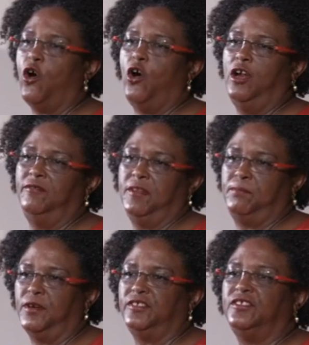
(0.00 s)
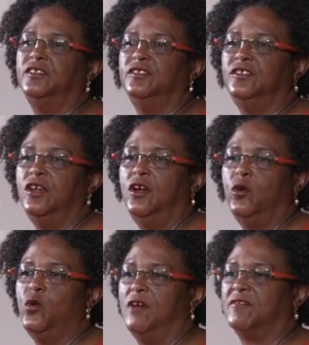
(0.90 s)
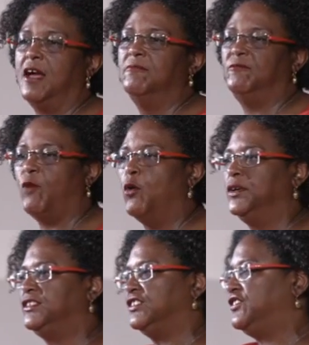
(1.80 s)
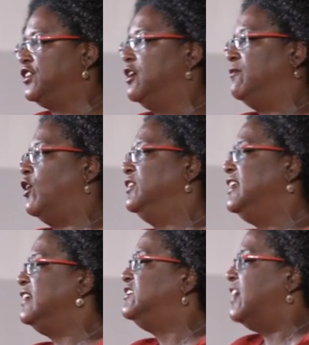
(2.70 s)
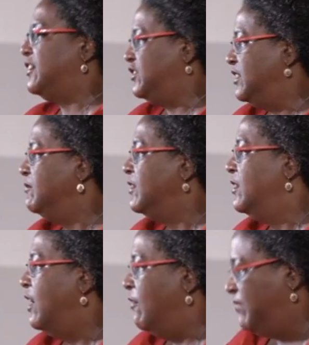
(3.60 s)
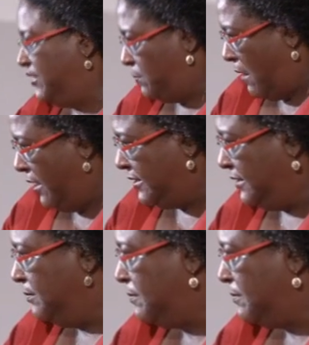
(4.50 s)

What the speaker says: all of the persons who have come forward to serve on the executive of this party.